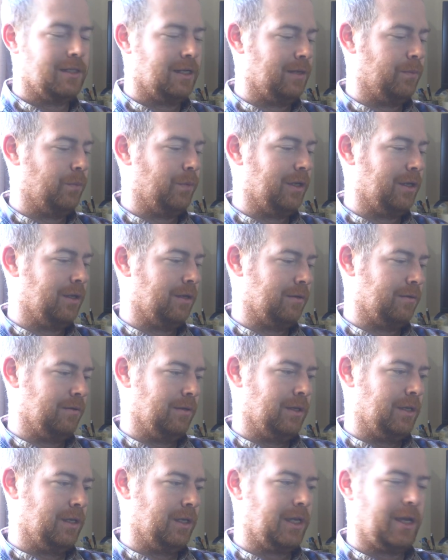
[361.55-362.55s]
and then we can
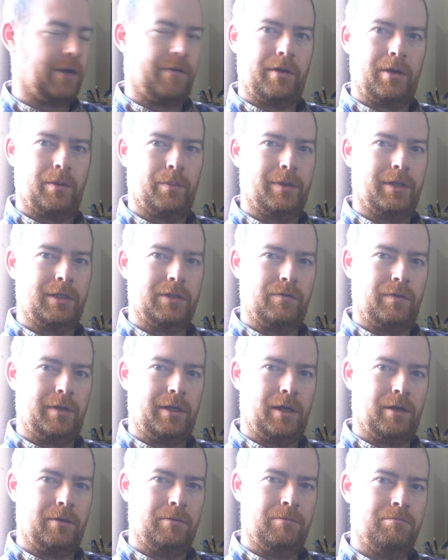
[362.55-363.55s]
carry on with this
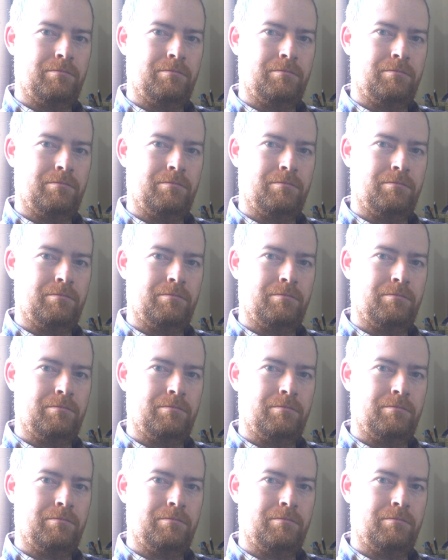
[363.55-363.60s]
video.